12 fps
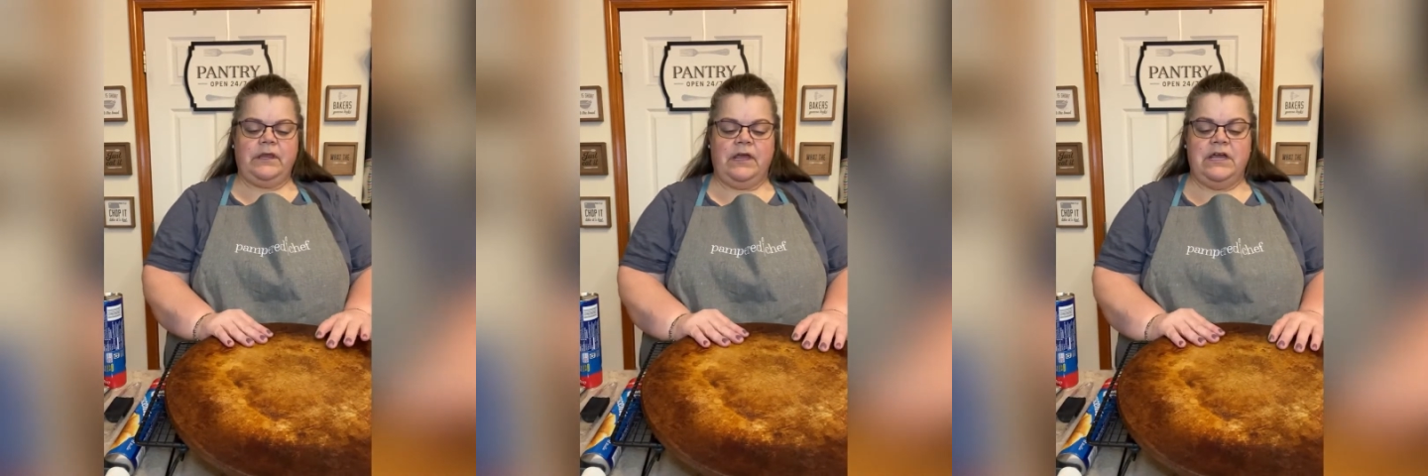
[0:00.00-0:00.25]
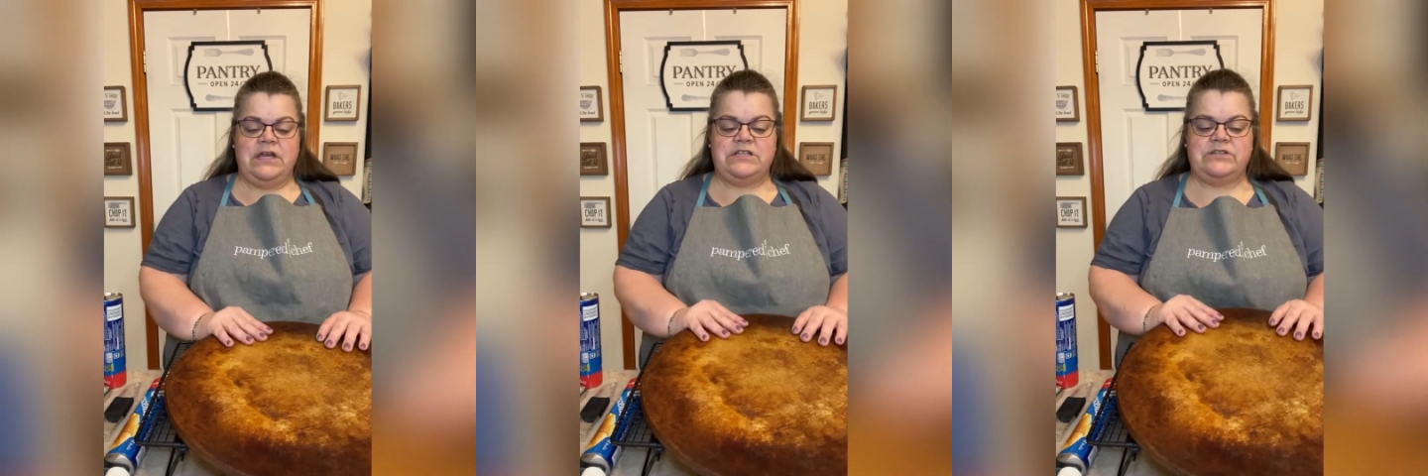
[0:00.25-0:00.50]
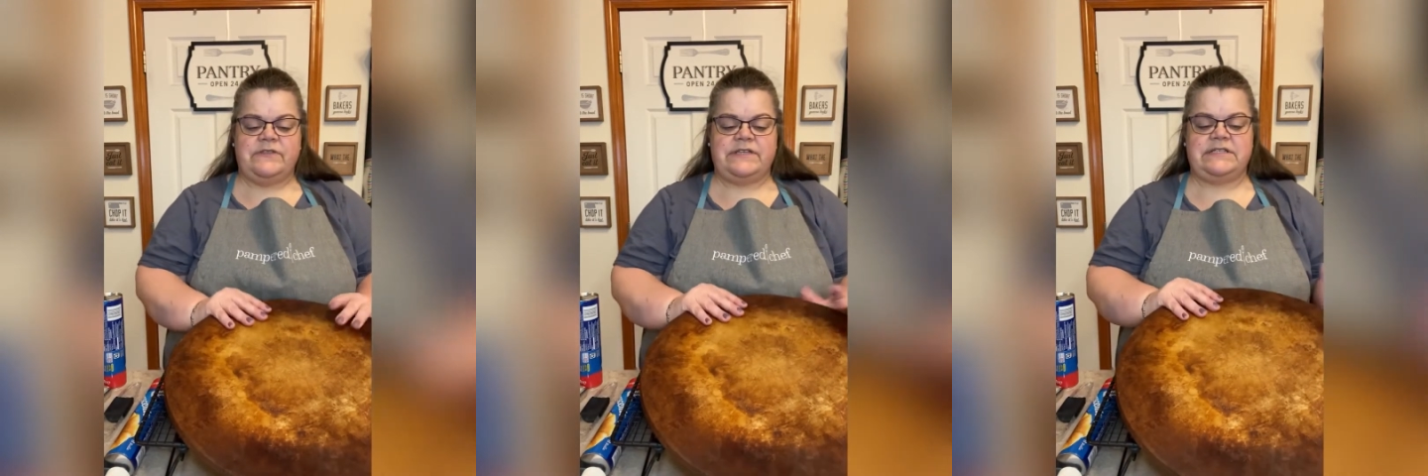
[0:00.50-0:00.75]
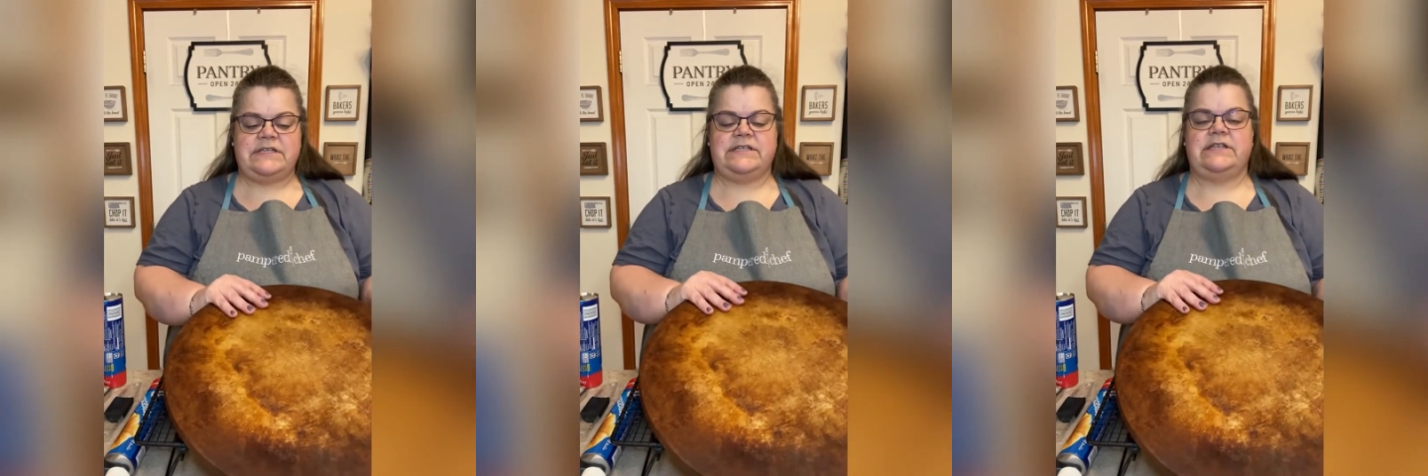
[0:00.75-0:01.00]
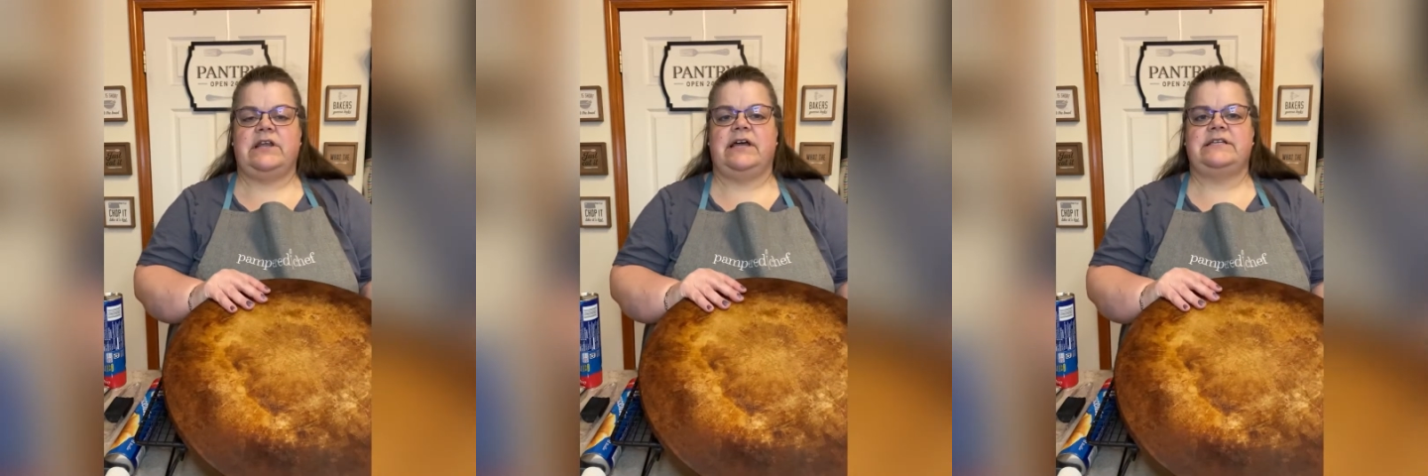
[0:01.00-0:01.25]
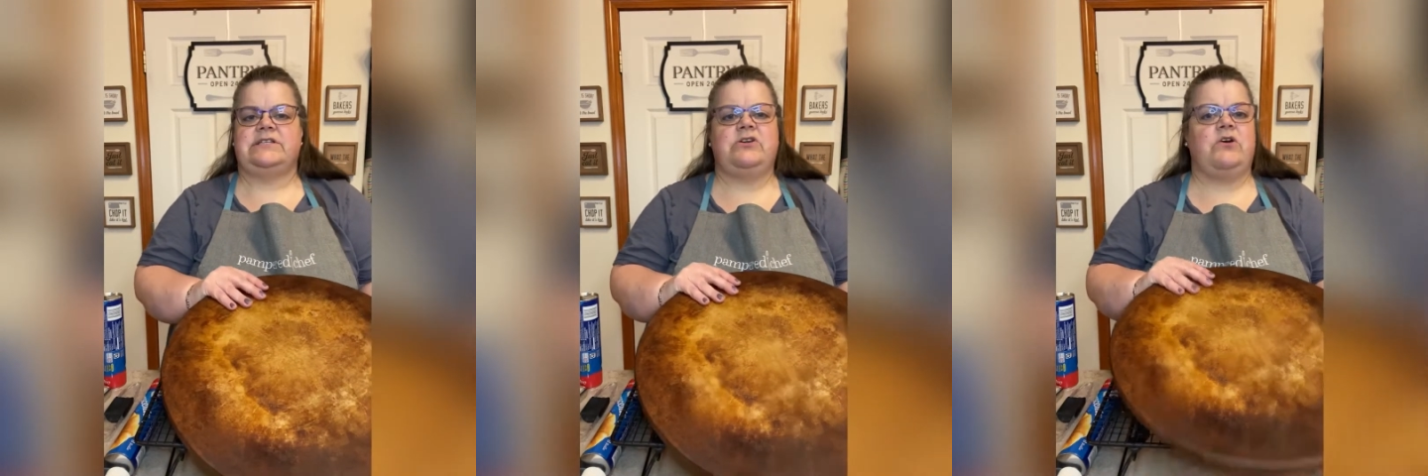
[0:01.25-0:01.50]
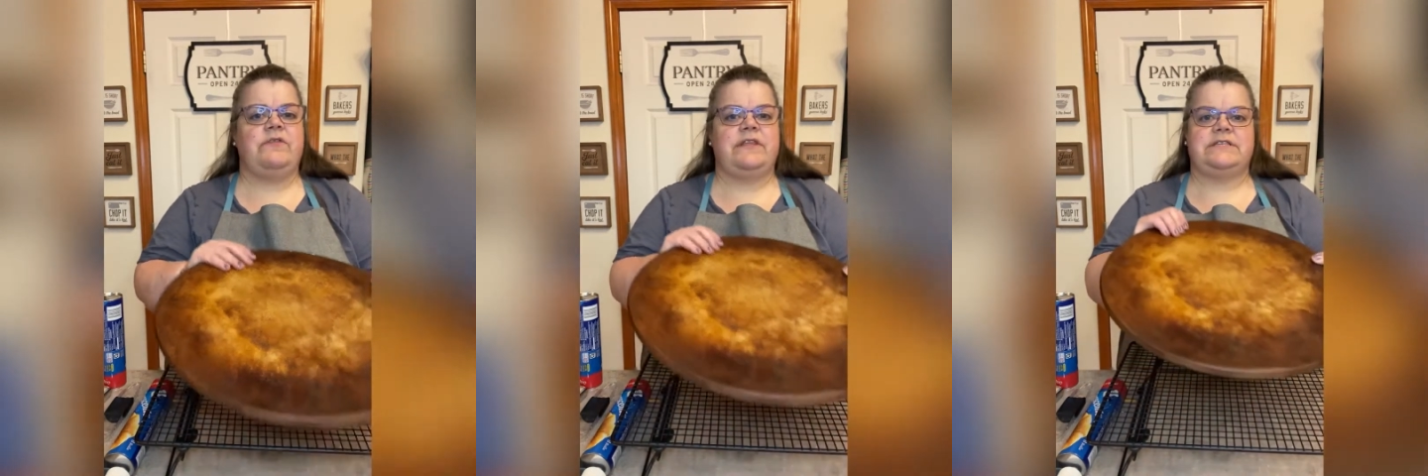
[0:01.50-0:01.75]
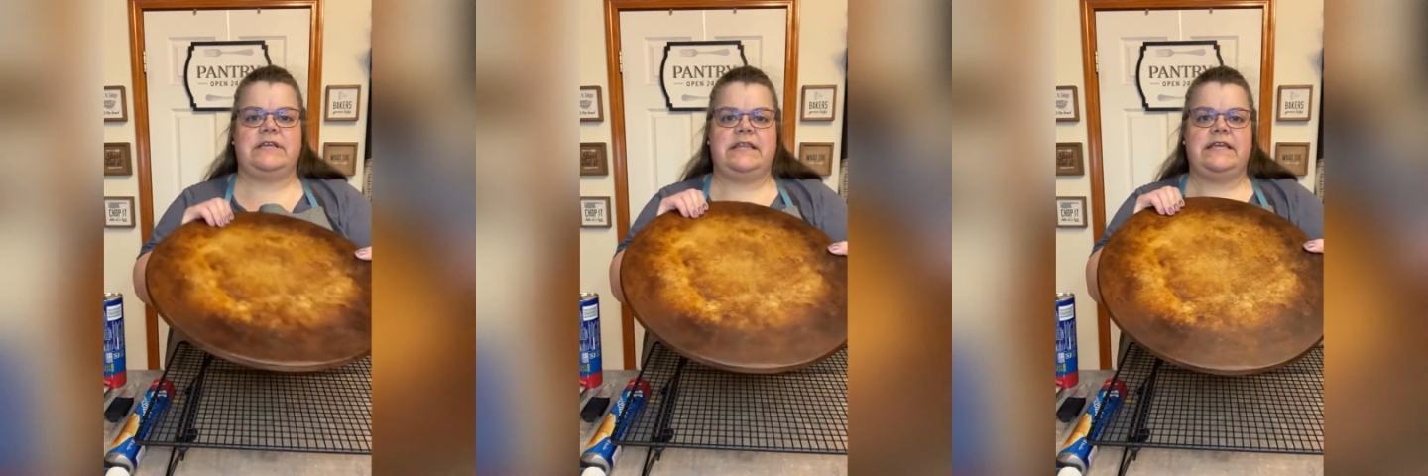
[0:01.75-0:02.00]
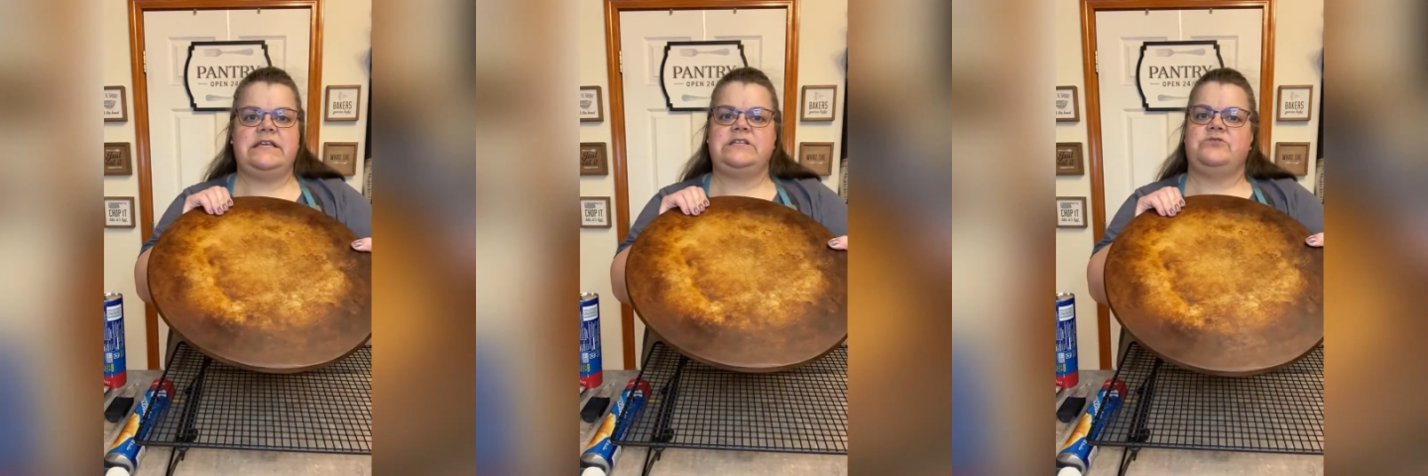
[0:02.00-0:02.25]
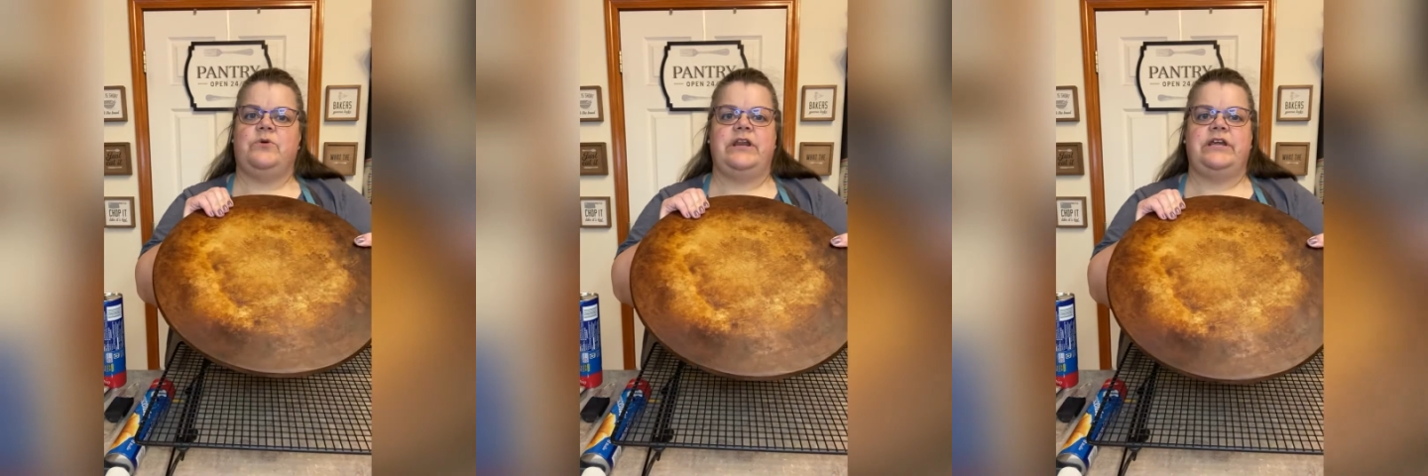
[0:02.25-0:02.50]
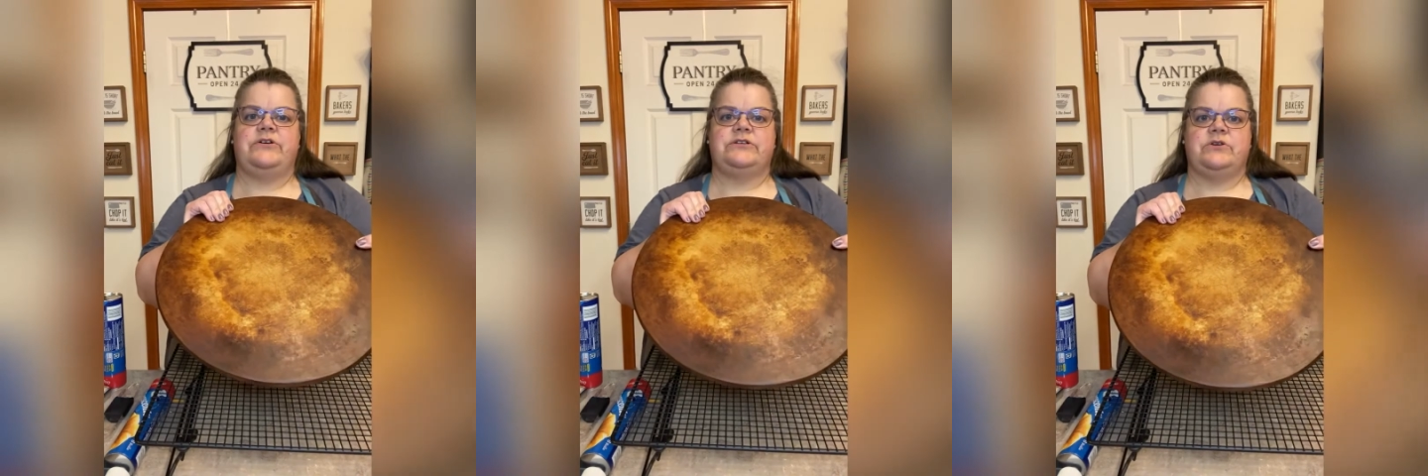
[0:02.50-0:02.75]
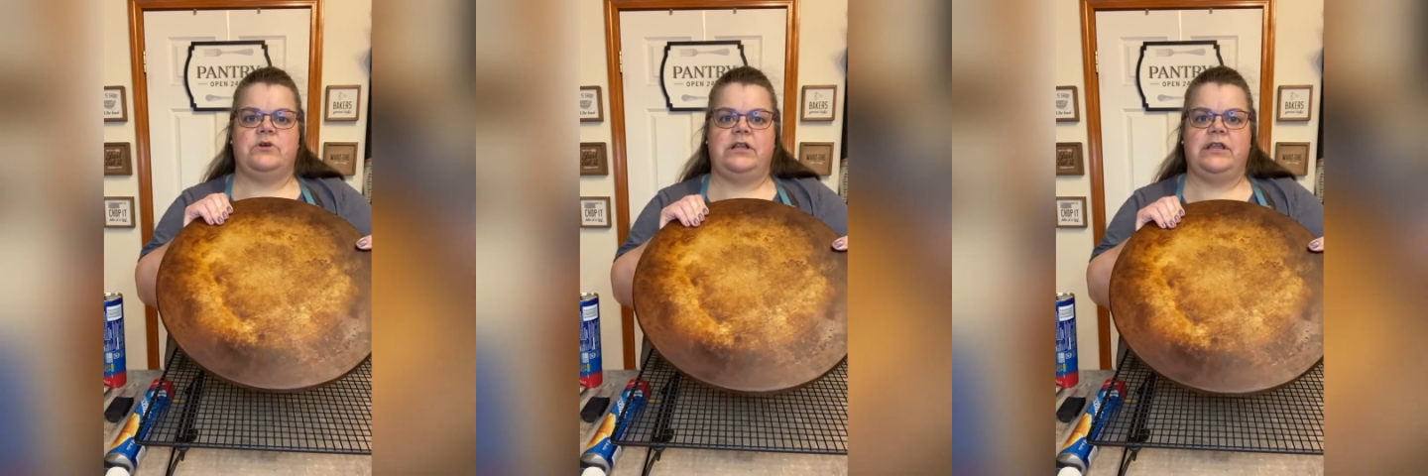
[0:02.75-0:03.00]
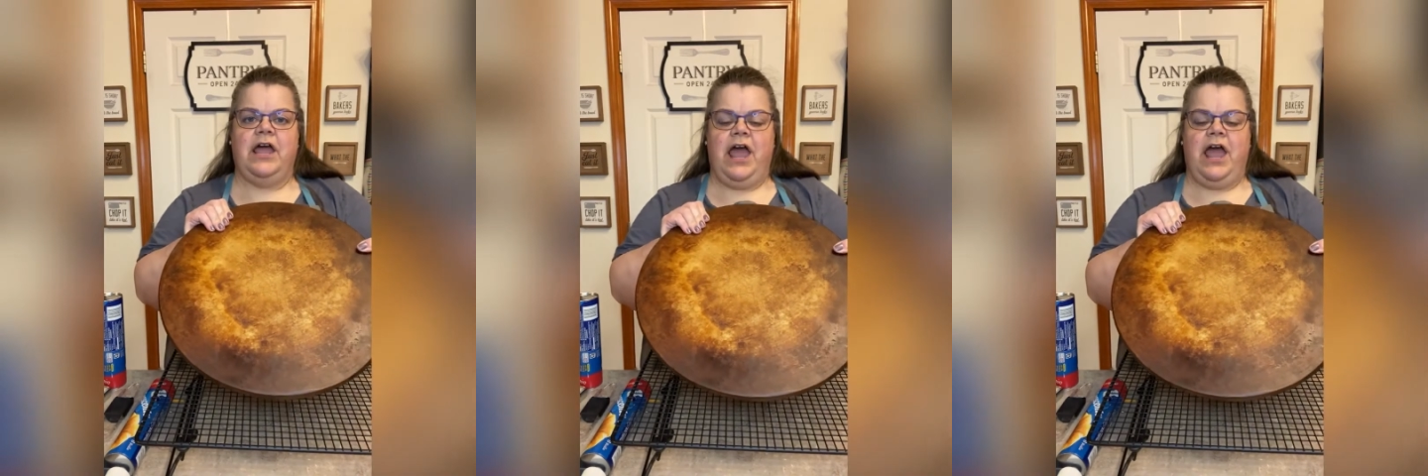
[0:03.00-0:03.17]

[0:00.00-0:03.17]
So this is a stone that's at least 20 years old.